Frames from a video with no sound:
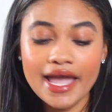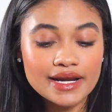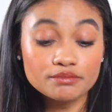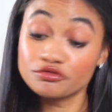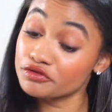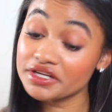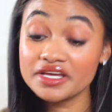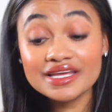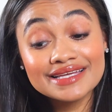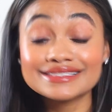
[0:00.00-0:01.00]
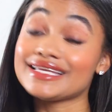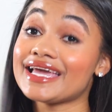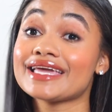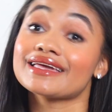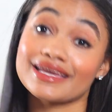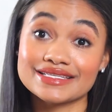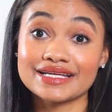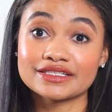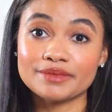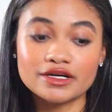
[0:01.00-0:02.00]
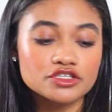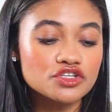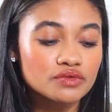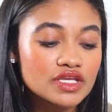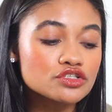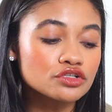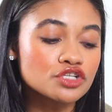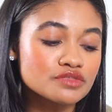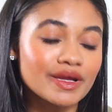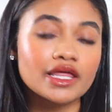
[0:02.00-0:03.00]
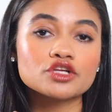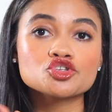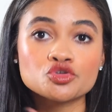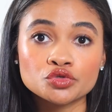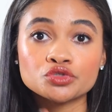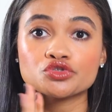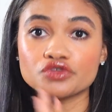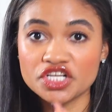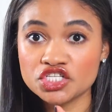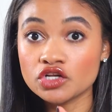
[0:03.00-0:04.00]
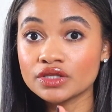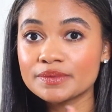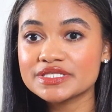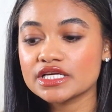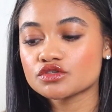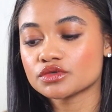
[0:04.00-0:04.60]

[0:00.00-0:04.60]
and I'm pretty dang excited about it. So these are just my like true traditional lipsticks.